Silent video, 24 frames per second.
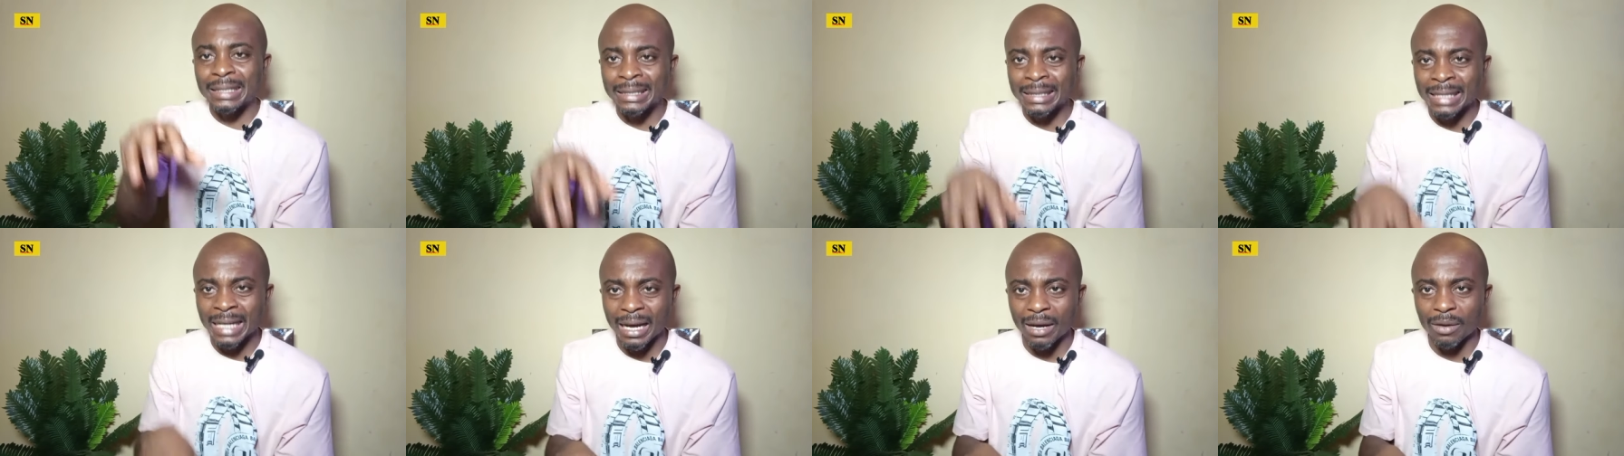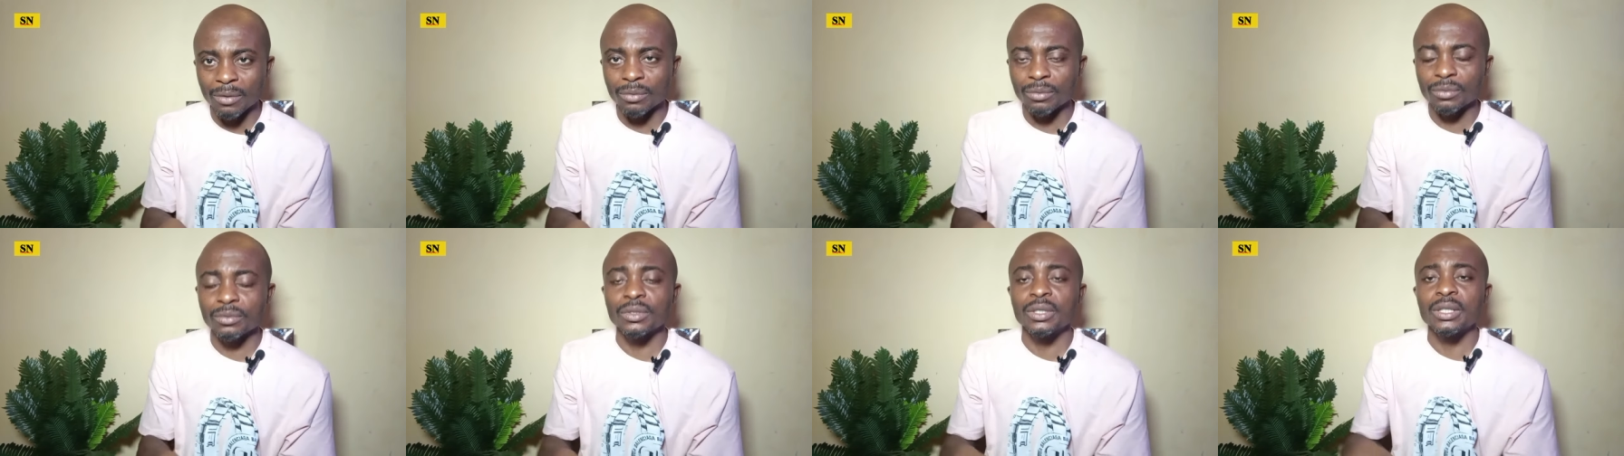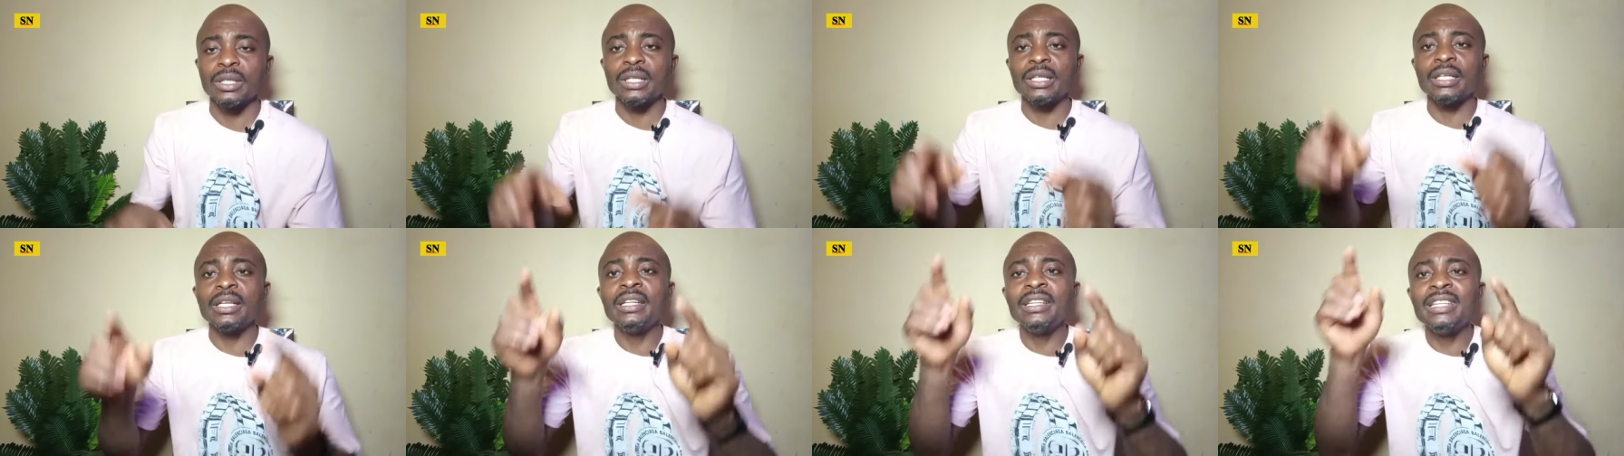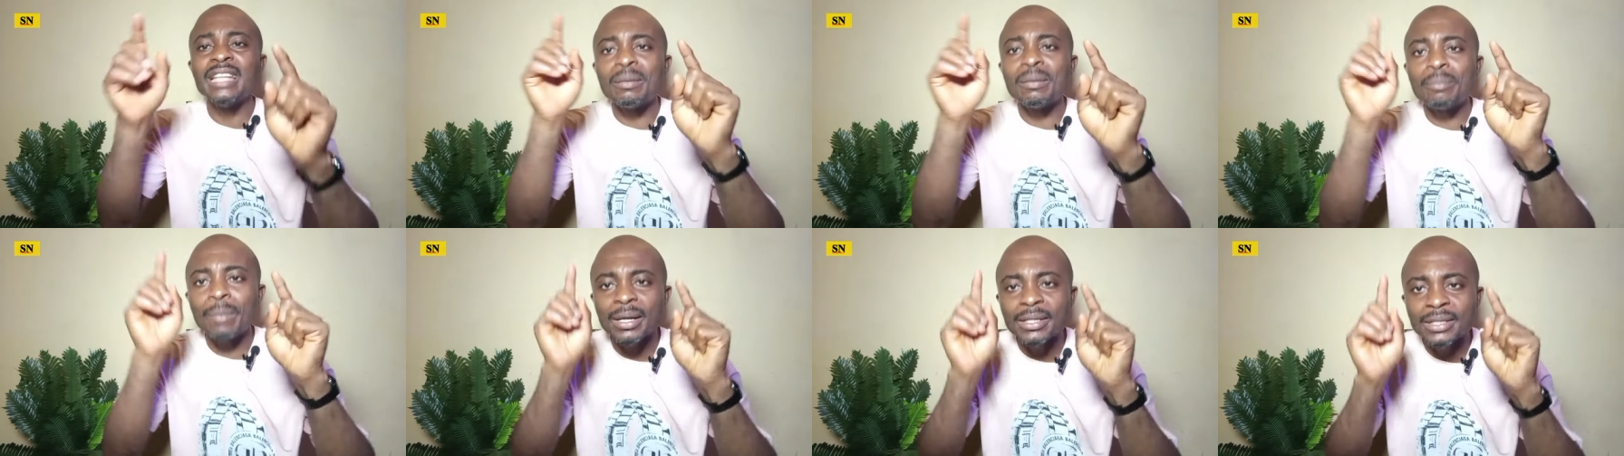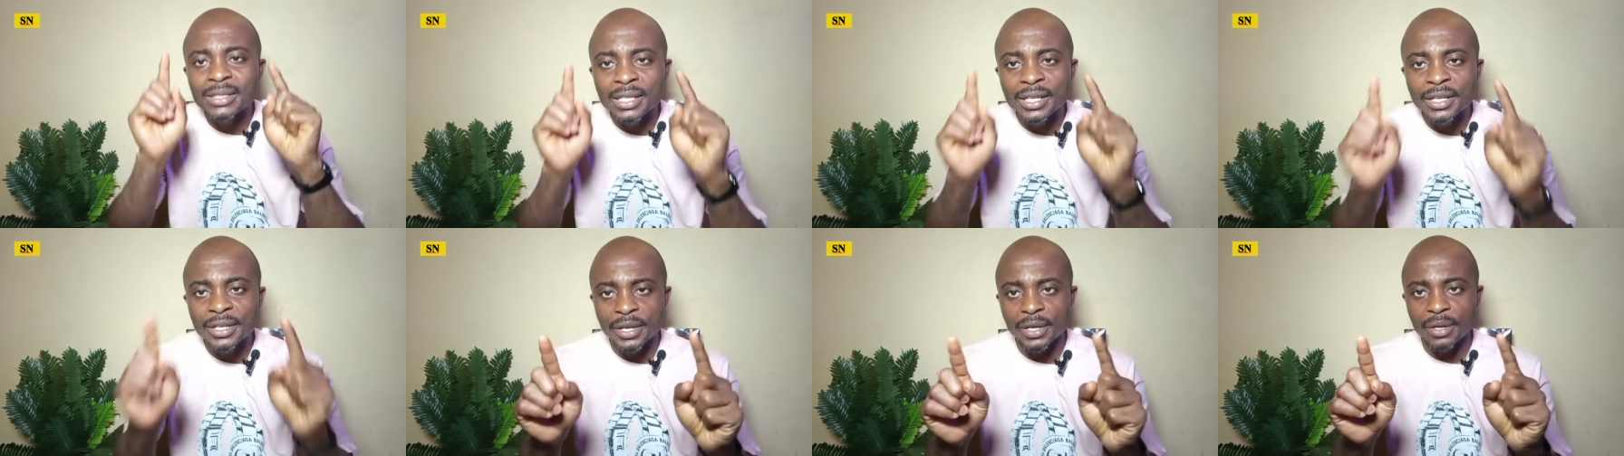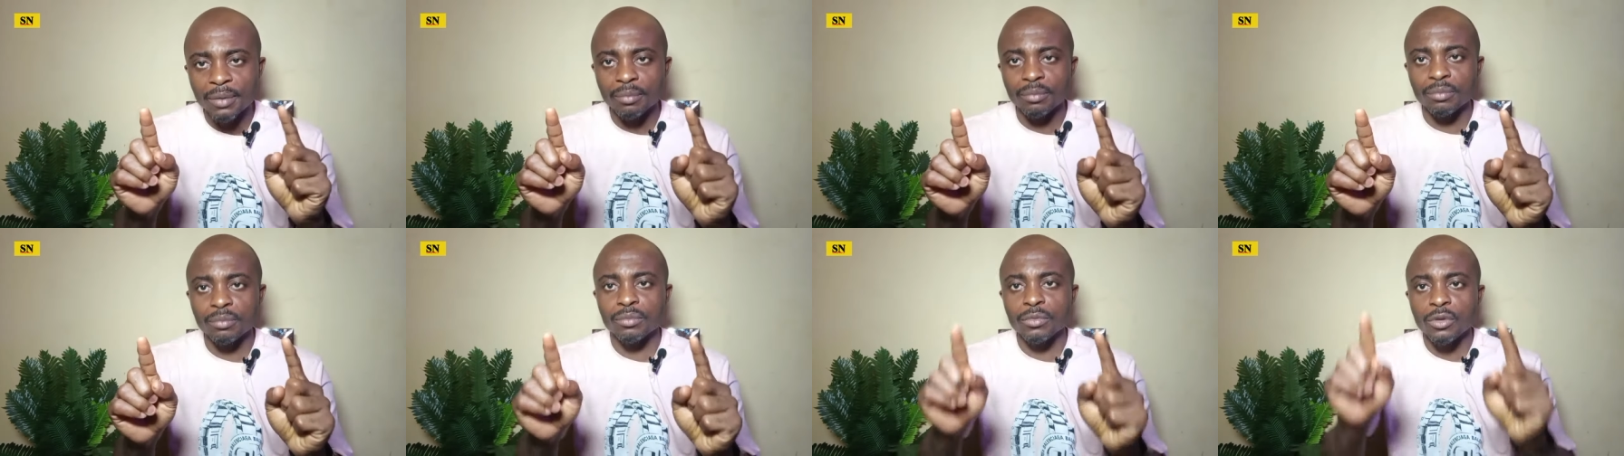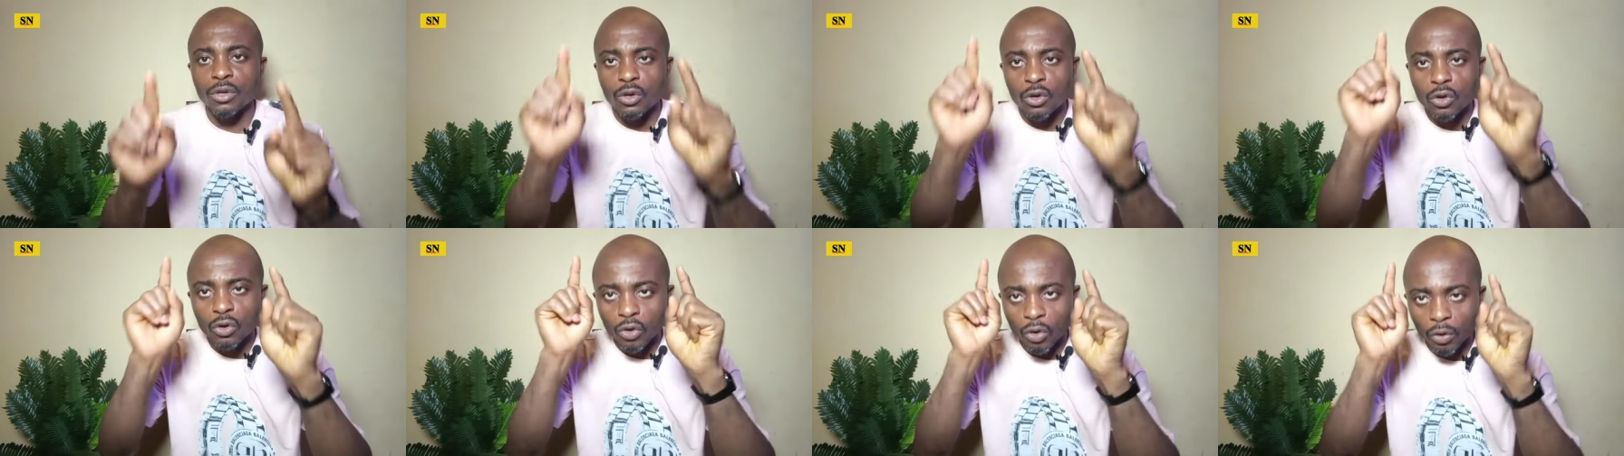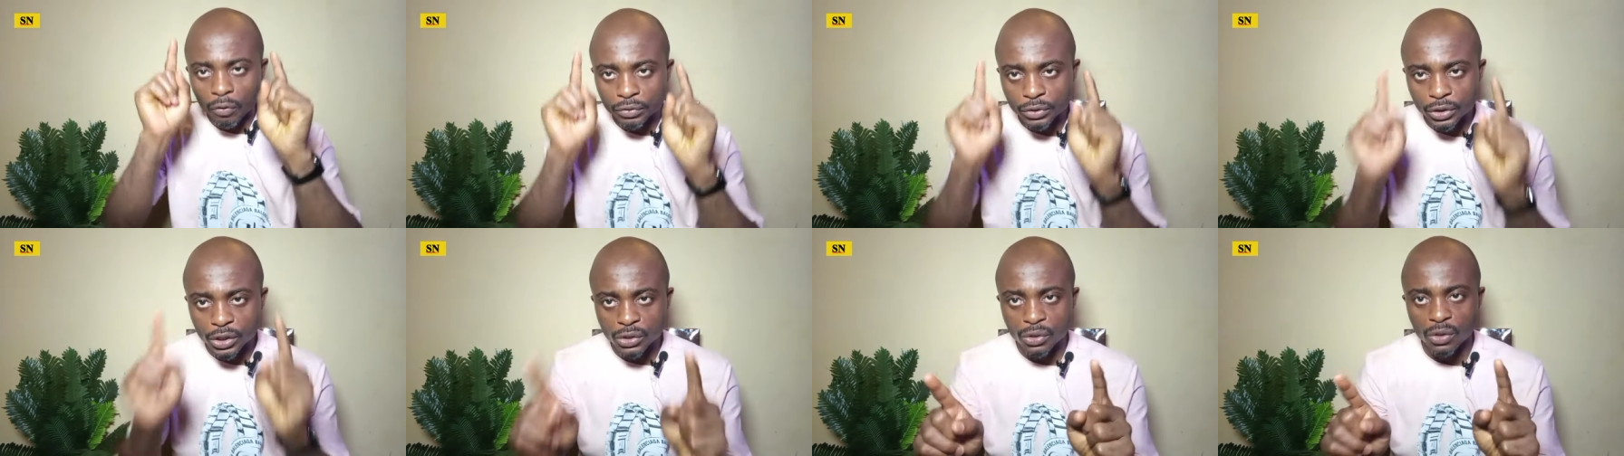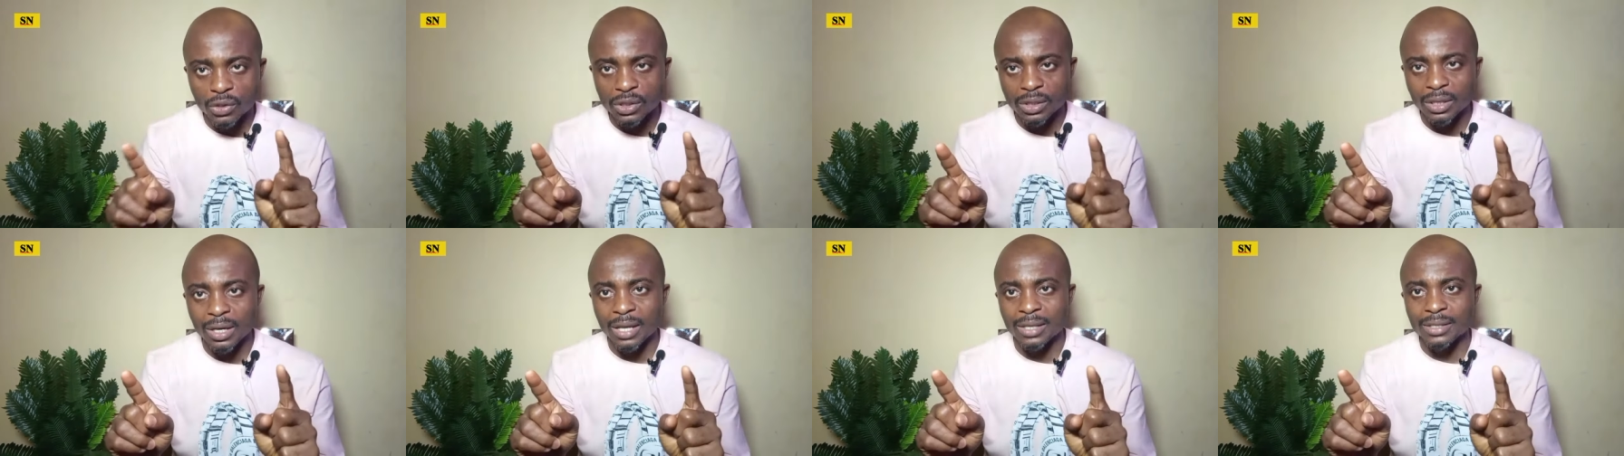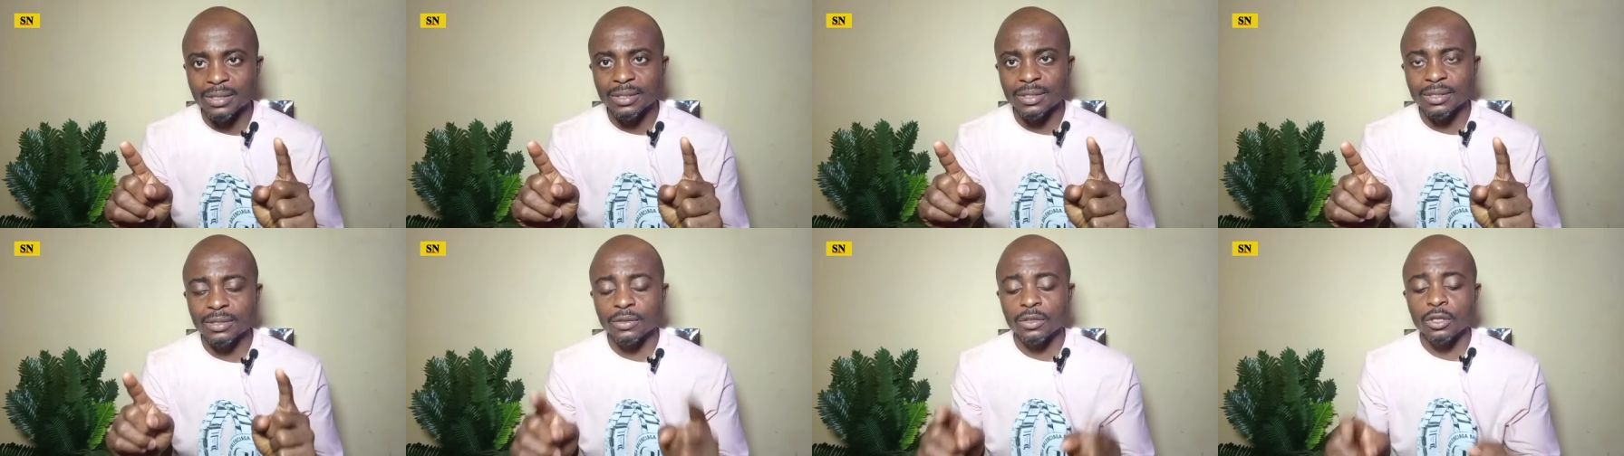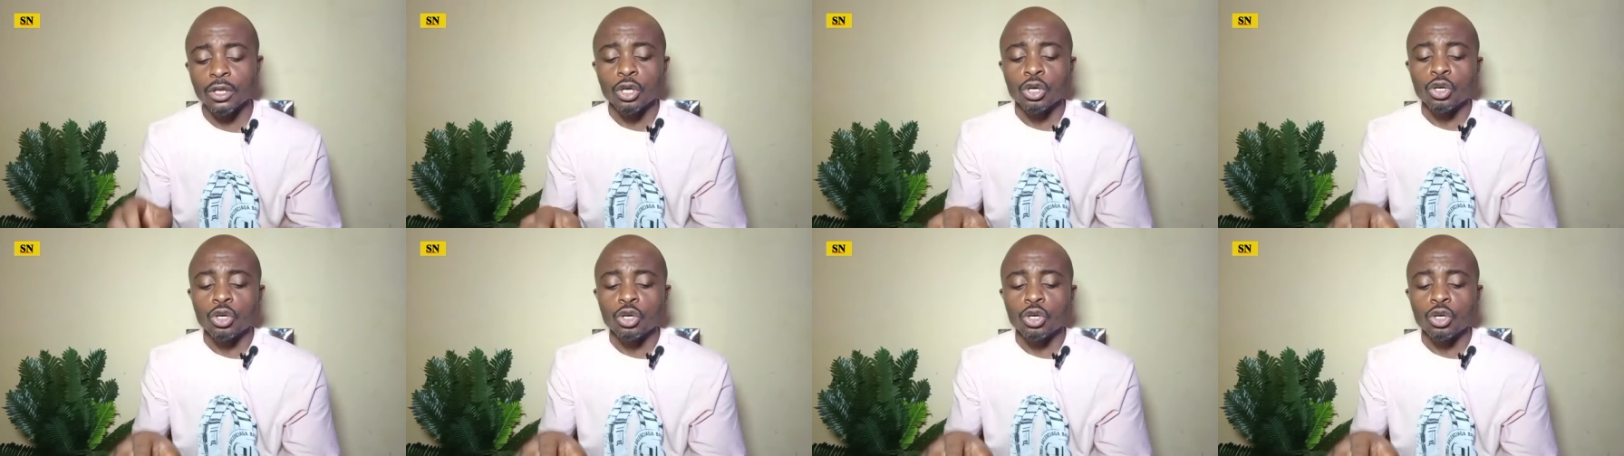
now in the mighty name of Jesus Christ.